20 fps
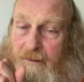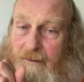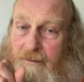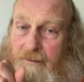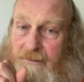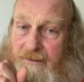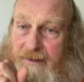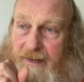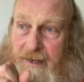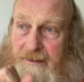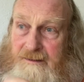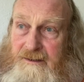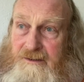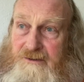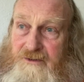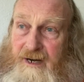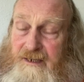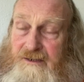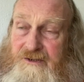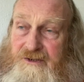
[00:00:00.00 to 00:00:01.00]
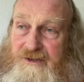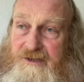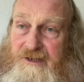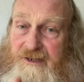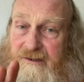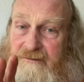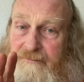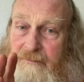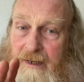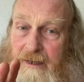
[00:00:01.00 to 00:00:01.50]
the utter
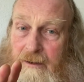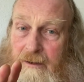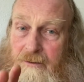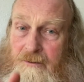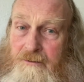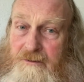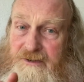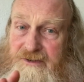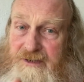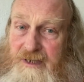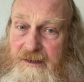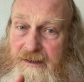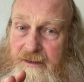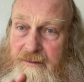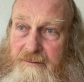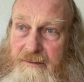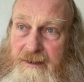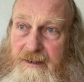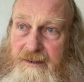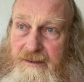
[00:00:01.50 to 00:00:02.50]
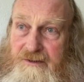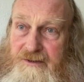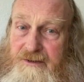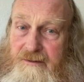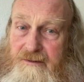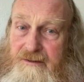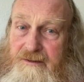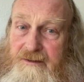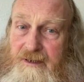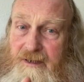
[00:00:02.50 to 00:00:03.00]
tragedy of my own son committing
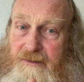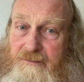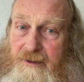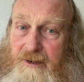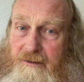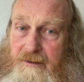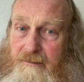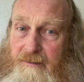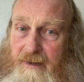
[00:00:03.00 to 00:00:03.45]
suicide, broken